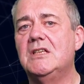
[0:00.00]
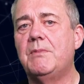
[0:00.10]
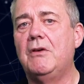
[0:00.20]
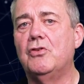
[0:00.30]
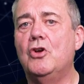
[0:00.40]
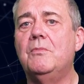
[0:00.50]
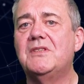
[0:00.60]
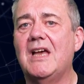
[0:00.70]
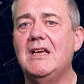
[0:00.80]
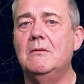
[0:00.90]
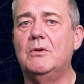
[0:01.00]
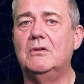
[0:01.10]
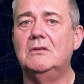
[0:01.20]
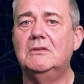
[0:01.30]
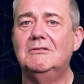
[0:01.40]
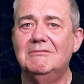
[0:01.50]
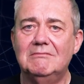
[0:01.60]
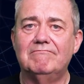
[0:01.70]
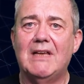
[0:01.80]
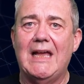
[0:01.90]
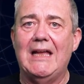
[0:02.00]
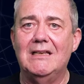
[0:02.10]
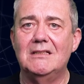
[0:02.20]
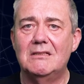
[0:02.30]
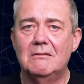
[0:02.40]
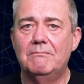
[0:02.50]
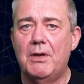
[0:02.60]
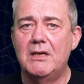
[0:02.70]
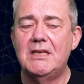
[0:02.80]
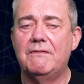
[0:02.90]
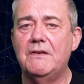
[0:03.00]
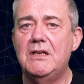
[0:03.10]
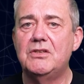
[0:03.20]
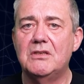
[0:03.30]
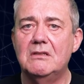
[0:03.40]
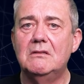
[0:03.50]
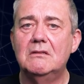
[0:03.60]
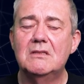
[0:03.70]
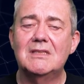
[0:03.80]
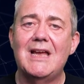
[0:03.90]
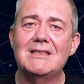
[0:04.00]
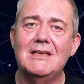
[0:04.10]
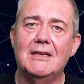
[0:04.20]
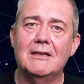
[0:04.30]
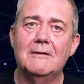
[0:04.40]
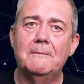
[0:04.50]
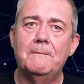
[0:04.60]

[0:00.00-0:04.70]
is both unobtainable and, by definition, static.